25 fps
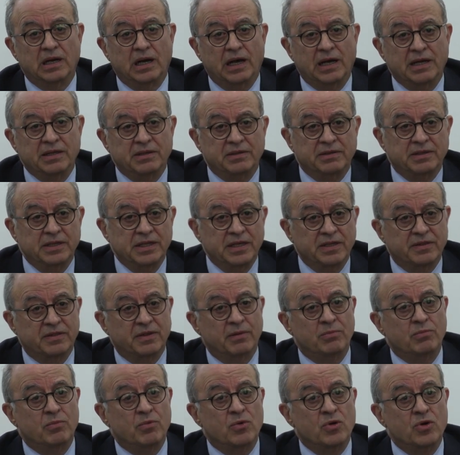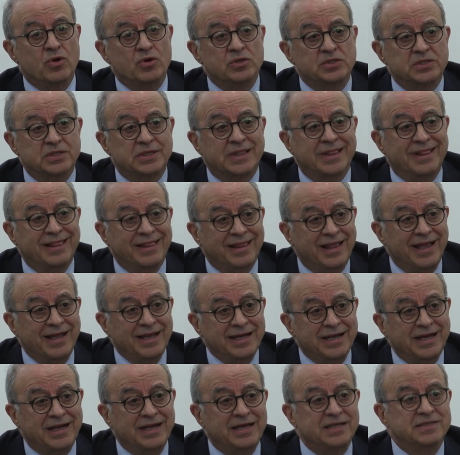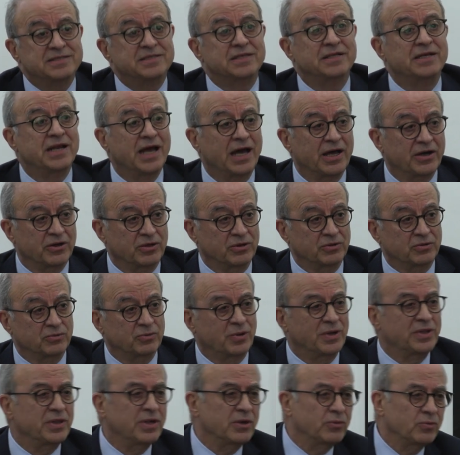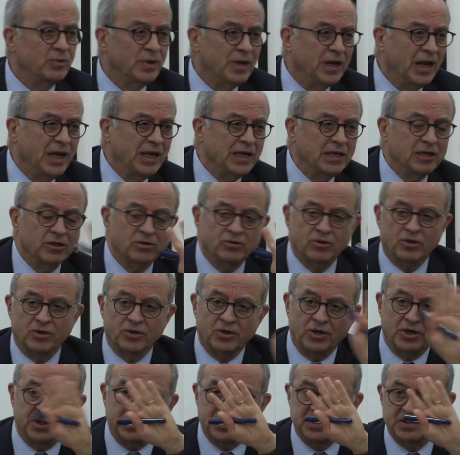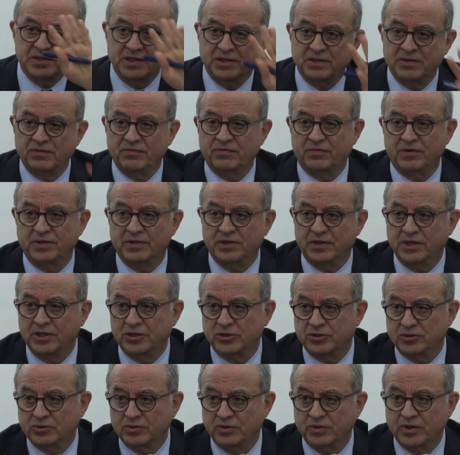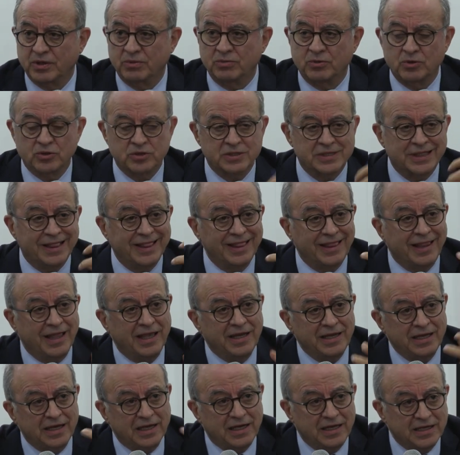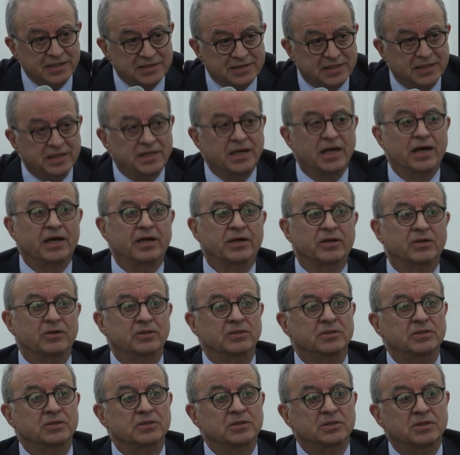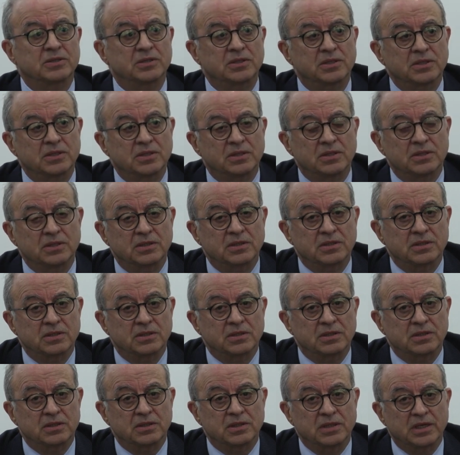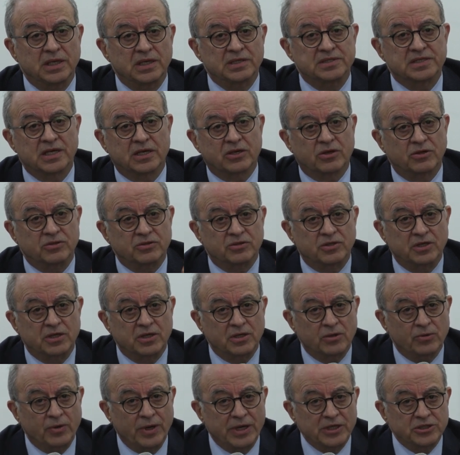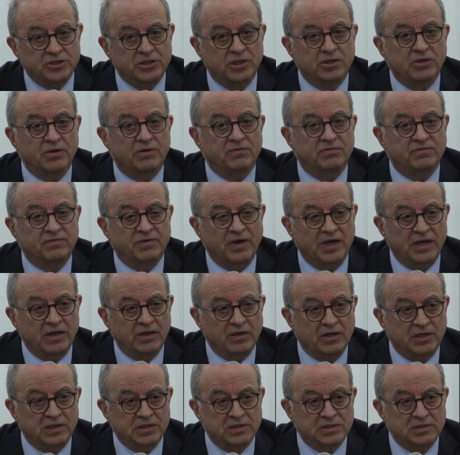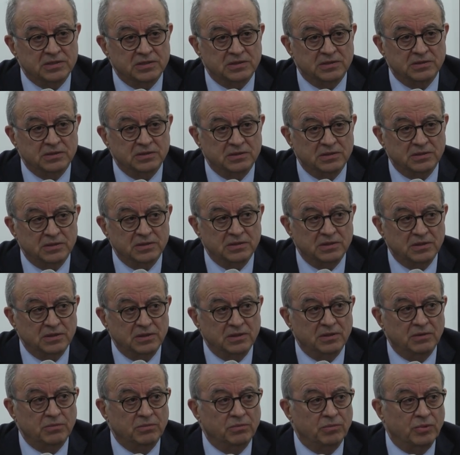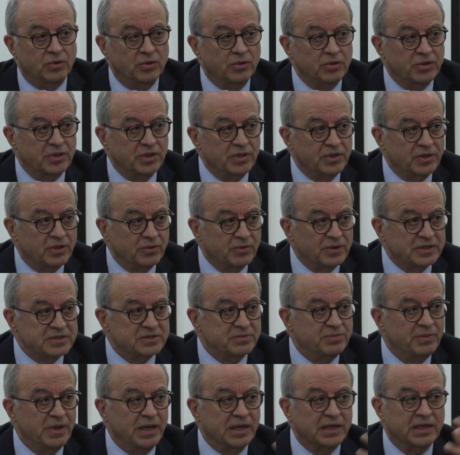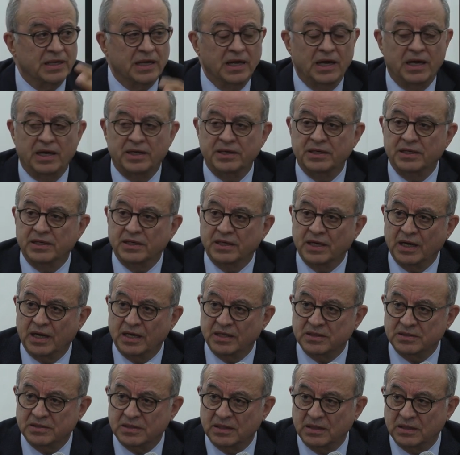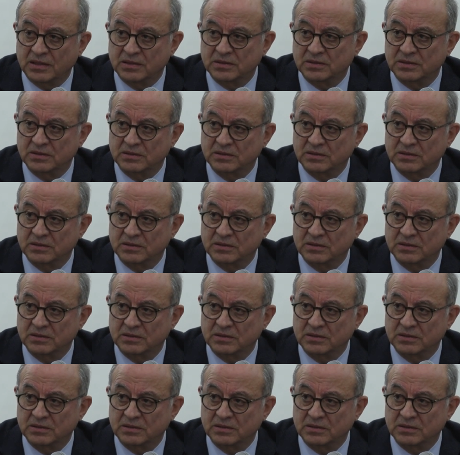I think the most likely scenario, whether we like it or not is a different issue, the most likely scenario is a continuation of violence, both in the West Bank and in Gaza,